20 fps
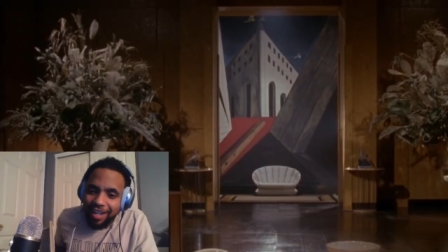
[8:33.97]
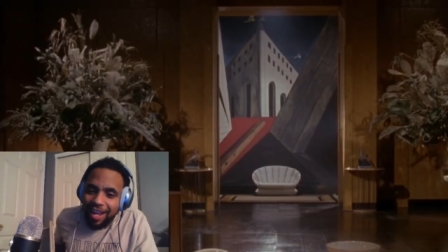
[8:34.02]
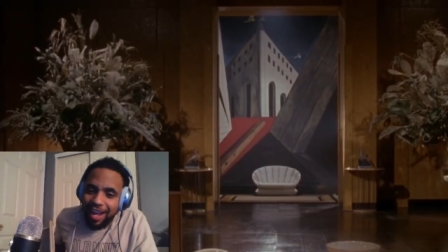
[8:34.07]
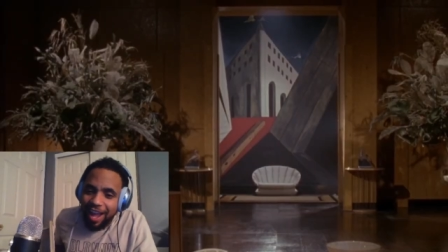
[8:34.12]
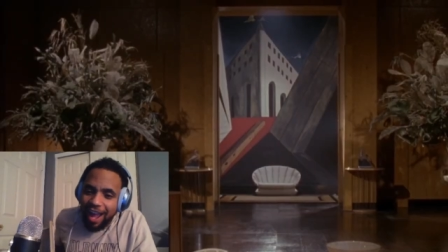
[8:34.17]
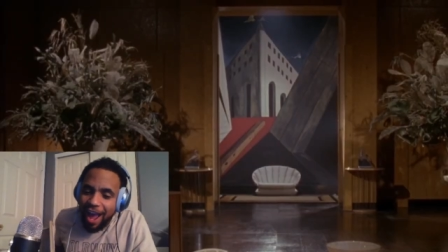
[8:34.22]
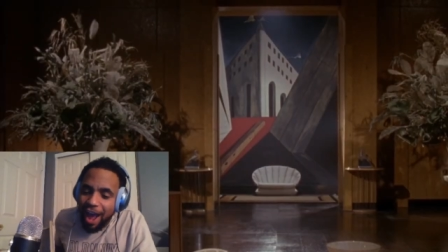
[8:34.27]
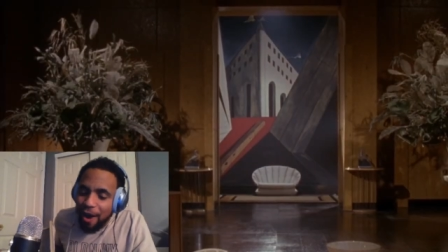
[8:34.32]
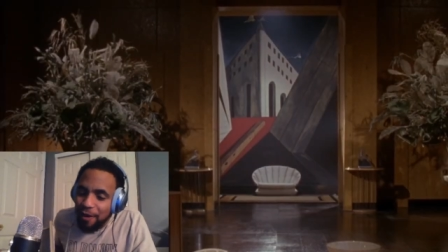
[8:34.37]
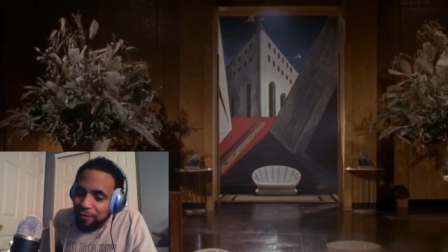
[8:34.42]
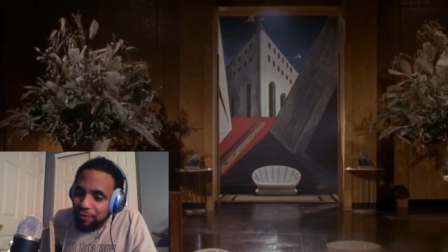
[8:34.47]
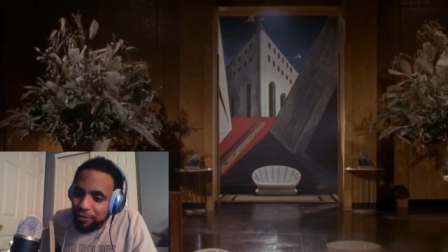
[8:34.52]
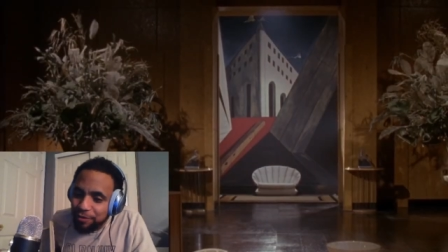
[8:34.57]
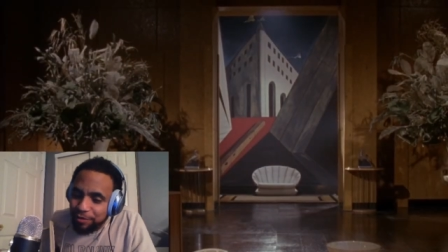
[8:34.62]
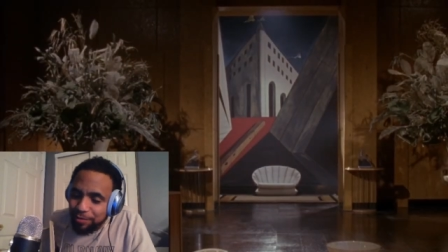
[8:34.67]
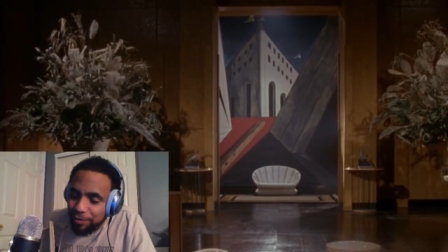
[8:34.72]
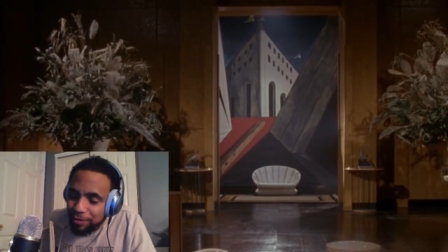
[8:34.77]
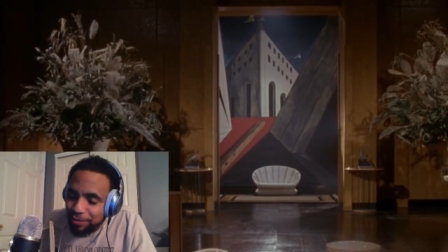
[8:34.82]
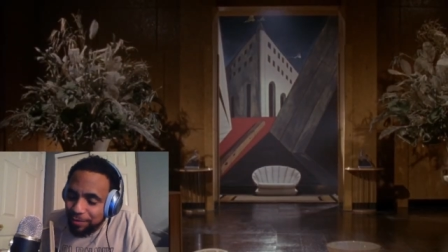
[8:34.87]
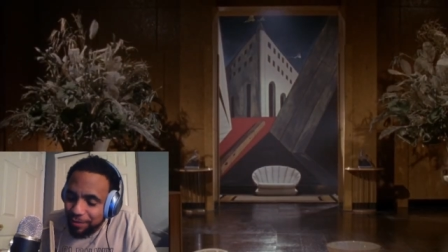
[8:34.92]
Alfred's
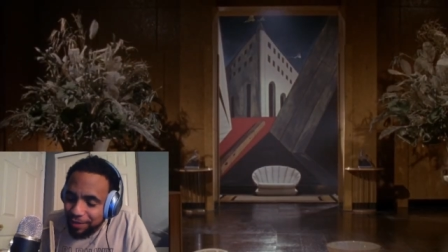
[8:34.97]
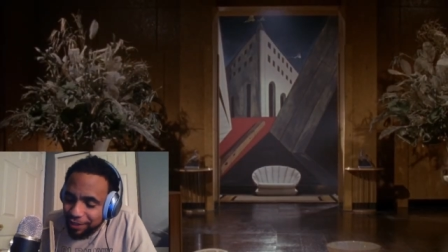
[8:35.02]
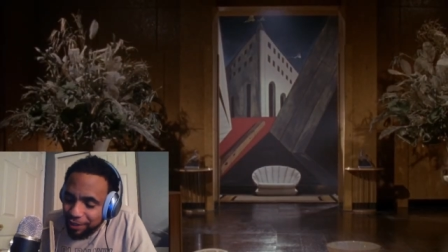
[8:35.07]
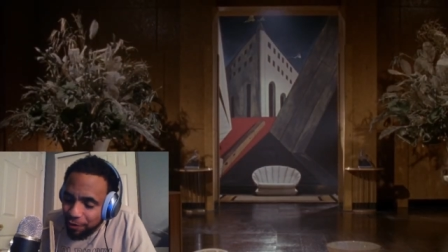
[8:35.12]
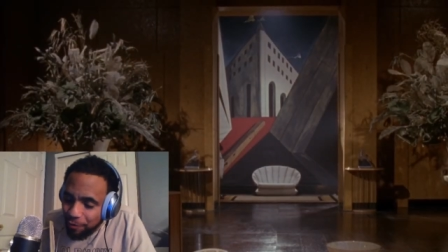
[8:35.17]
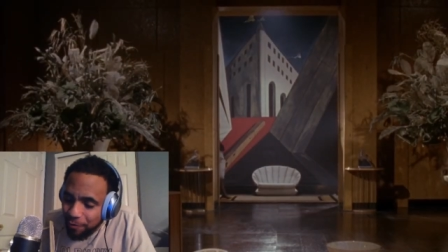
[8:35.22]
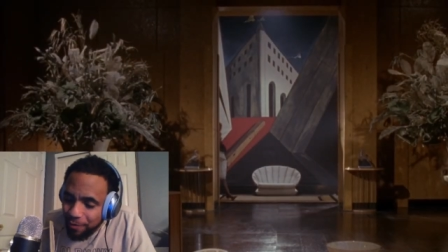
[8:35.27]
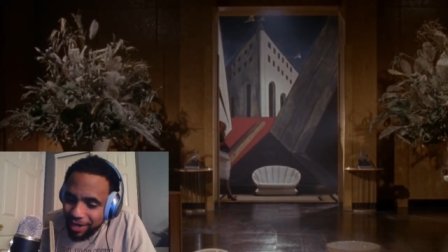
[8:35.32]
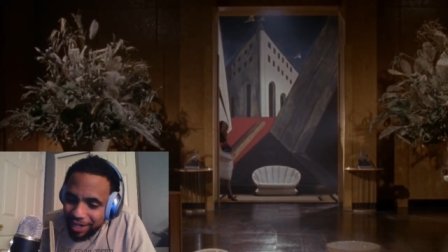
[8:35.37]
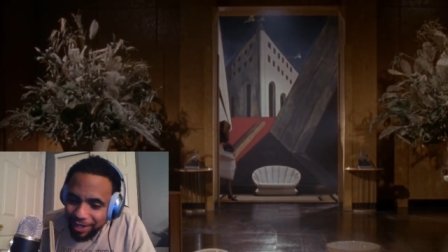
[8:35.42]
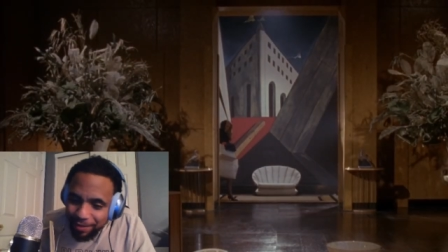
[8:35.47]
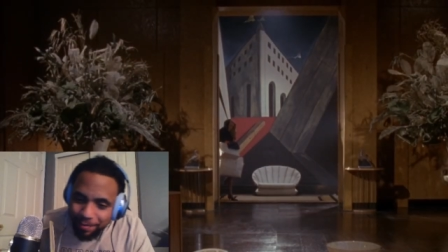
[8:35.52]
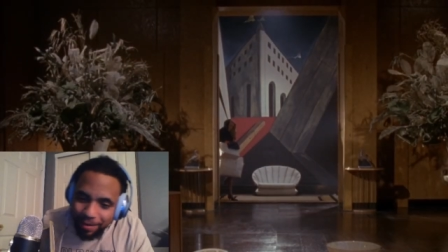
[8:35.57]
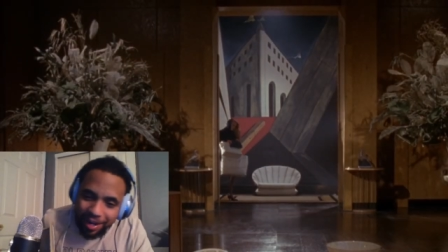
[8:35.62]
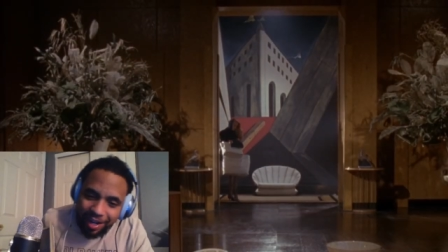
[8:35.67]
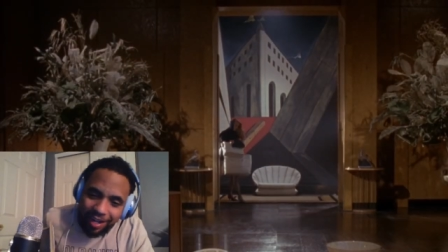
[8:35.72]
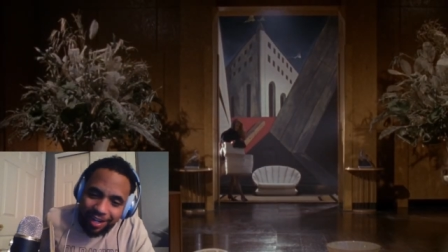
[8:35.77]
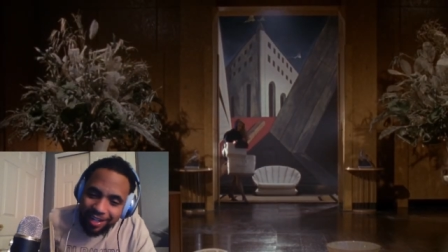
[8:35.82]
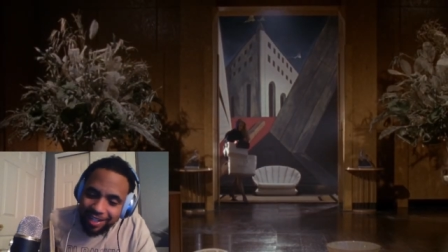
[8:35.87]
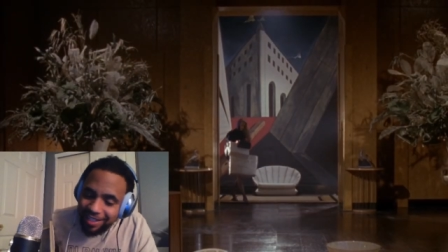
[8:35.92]
supposed to be your
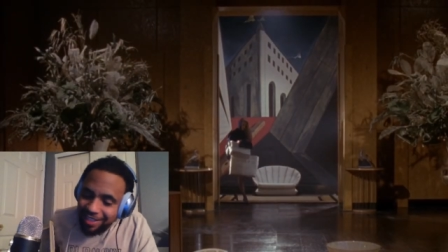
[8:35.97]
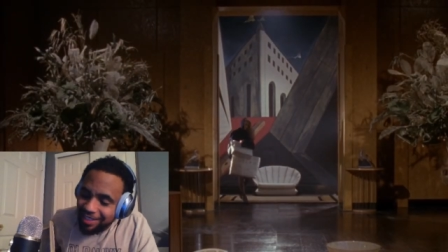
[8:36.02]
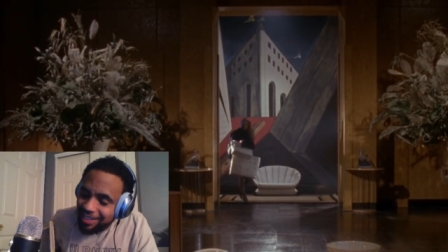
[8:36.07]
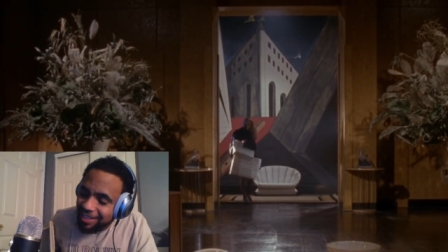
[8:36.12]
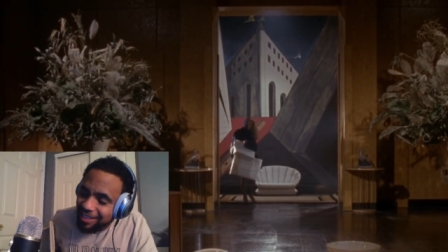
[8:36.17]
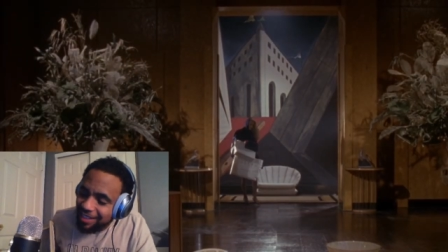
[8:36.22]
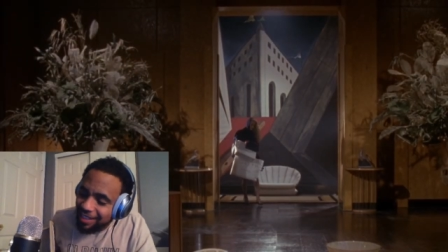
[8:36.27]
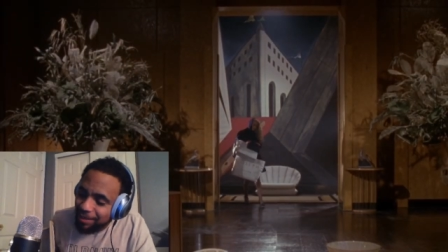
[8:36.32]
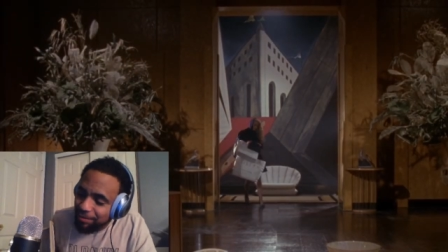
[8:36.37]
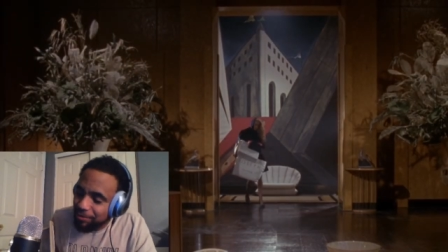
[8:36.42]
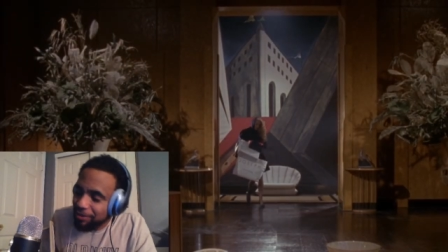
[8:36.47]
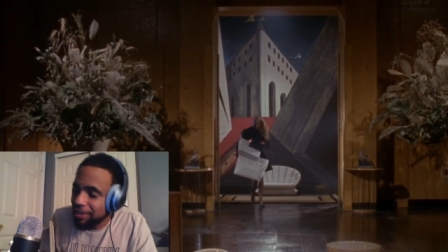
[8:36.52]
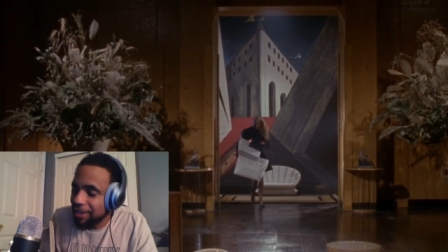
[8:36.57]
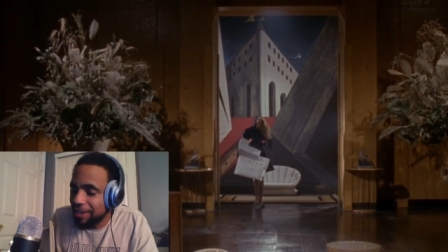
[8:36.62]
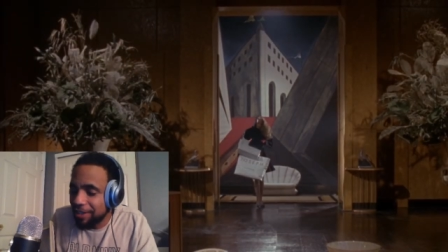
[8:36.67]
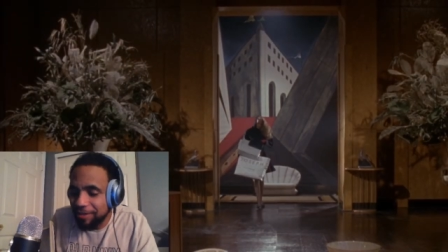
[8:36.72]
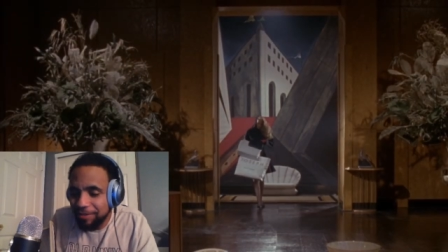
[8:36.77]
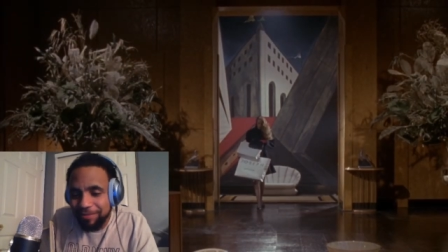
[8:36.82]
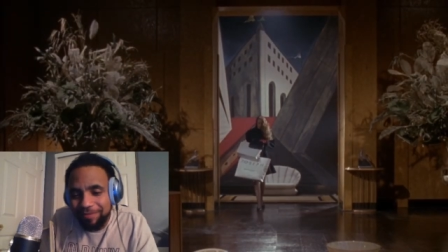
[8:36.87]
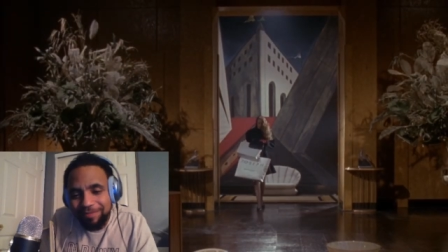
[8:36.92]
wingman. He slipped up.